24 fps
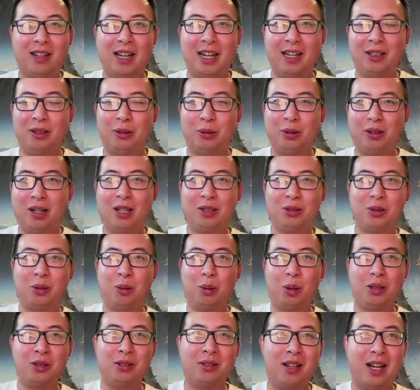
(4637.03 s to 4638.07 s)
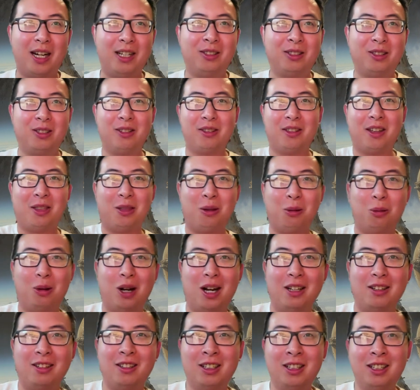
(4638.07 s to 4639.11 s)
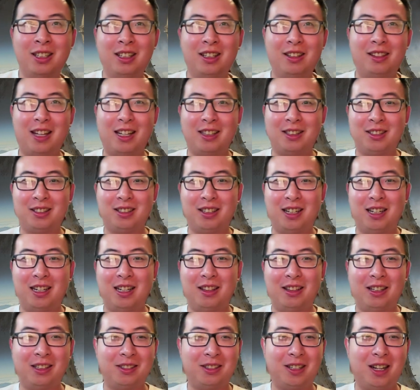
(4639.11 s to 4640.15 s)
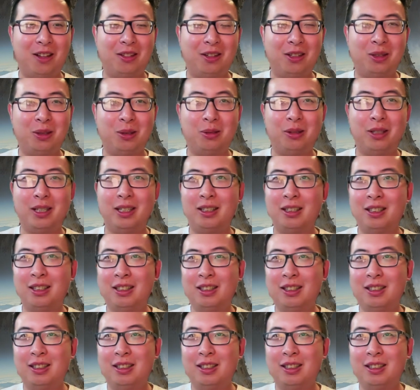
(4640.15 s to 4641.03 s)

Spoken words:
like your house looks nicer than the one that's down the street.